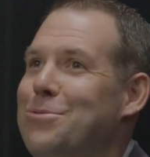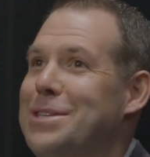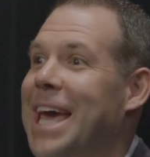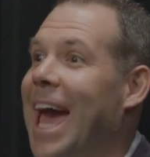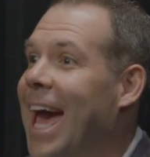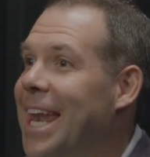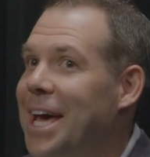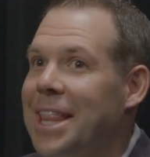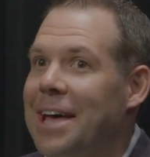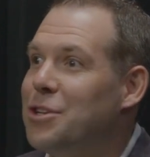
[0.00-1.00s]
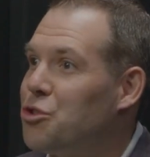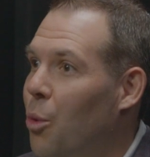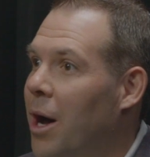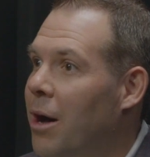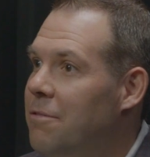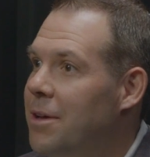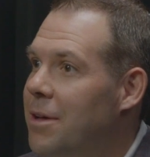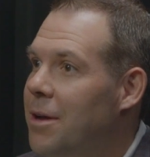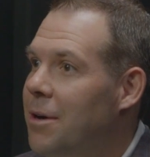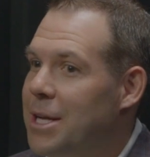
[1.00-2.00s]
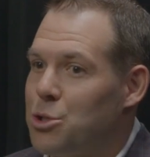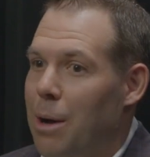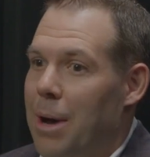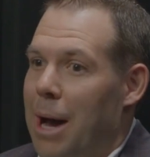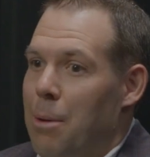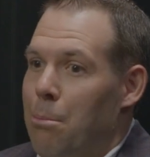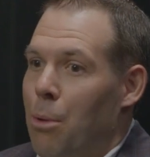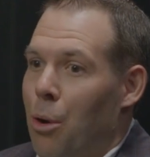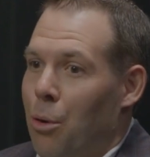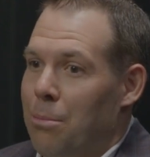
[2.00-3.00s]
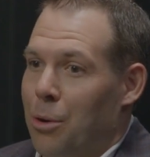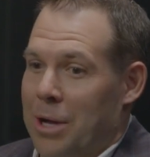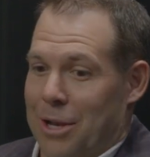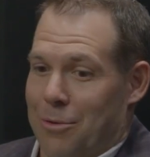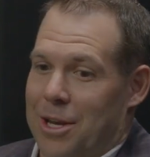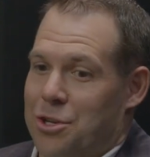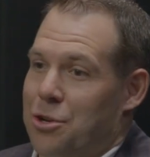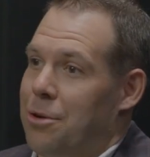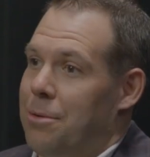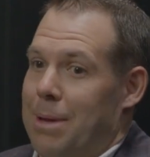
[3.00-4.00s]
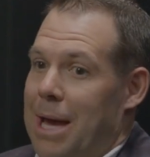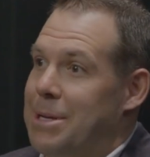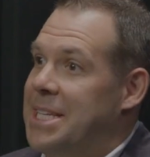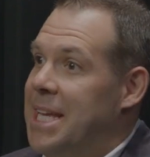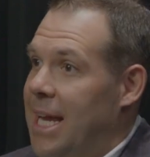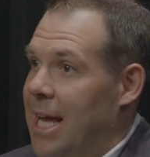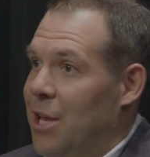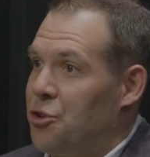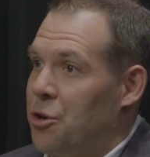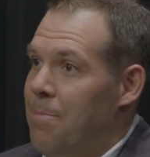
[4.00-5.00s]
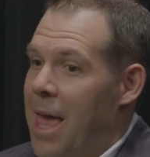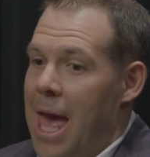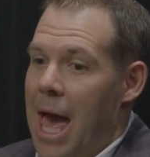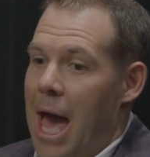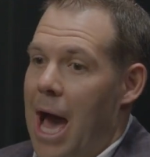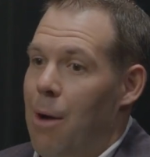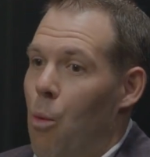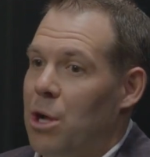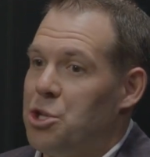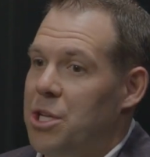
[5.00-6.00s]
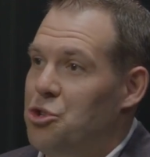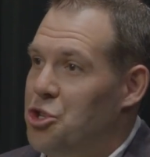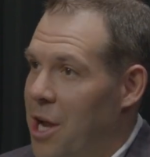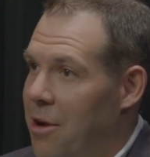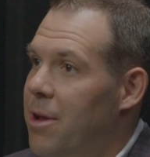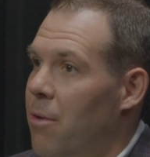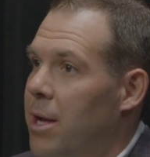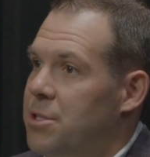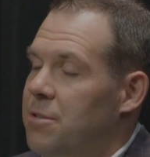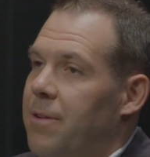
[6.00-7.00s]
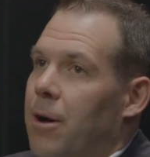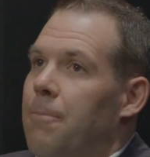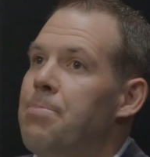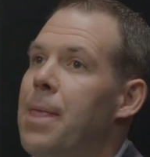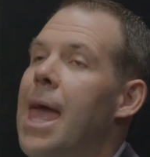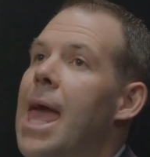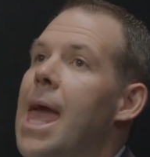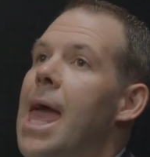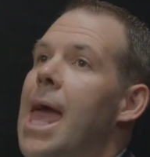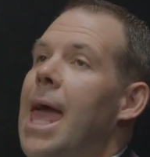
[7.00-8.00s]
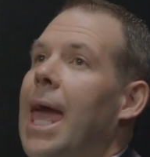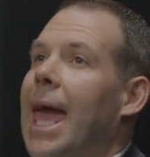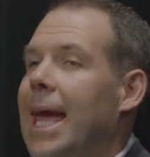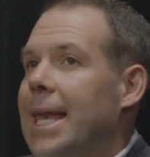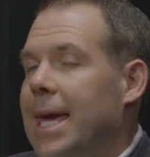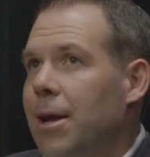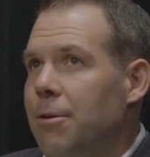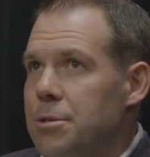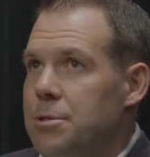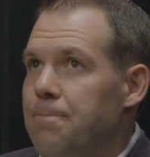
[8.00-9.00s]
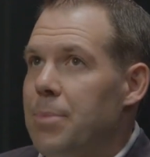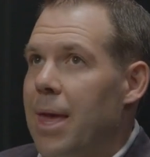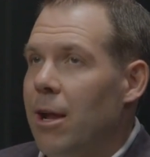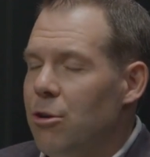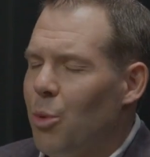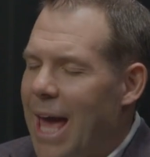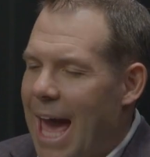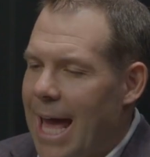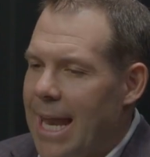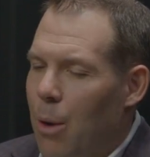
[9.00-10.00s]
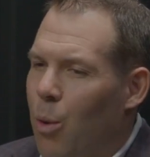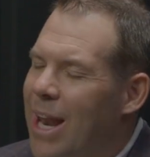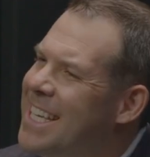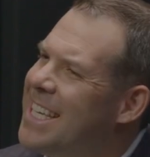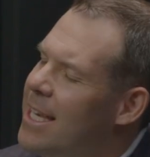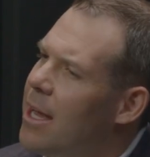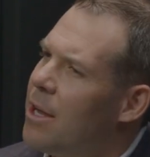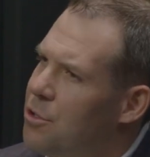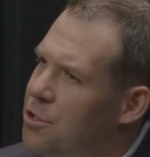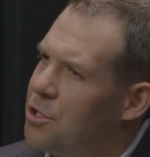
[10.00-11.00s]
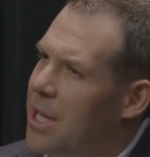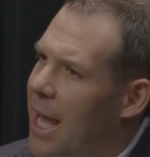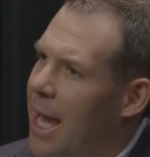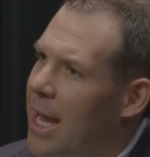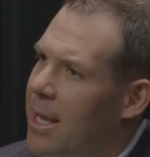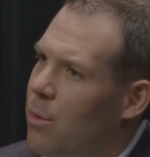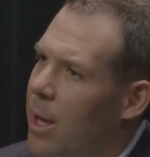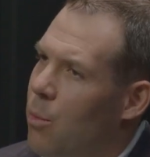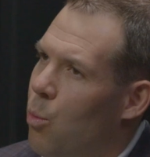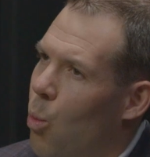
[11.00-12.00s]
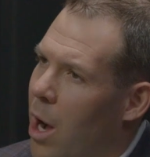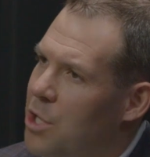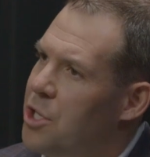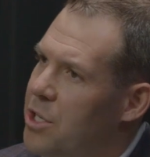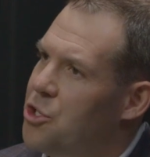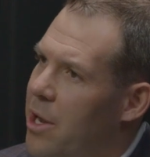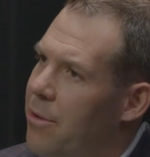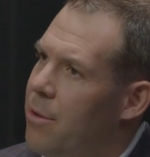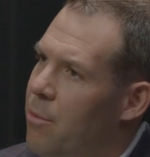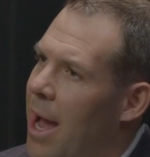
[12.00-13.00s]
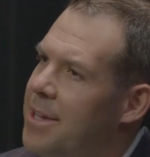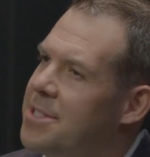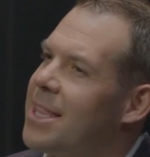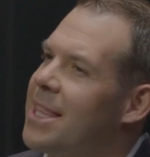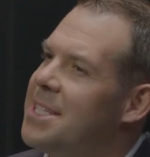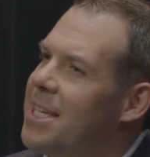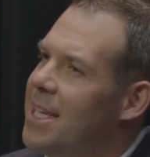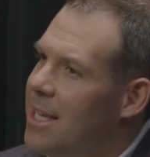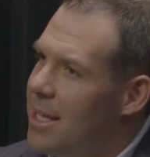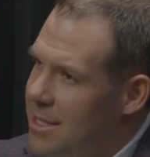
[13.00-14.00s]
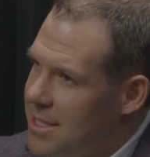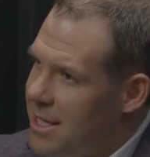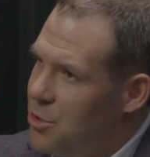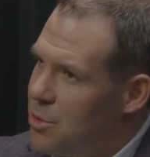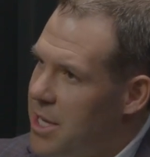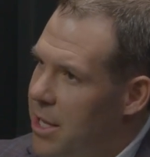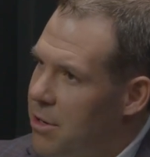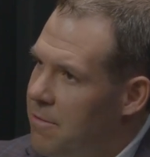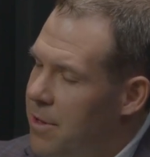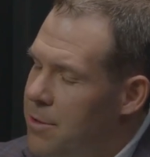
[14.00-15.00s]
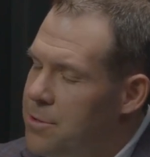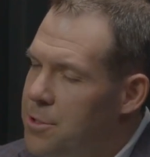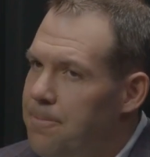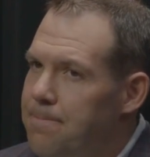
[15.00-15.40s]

10, 11, 12, right? So I'm a moldable, getting ready to become a teenager. I'm watching Jerry Rice film. And here's what I didn't understand. And watching Jerry Rice and listening to his interviews,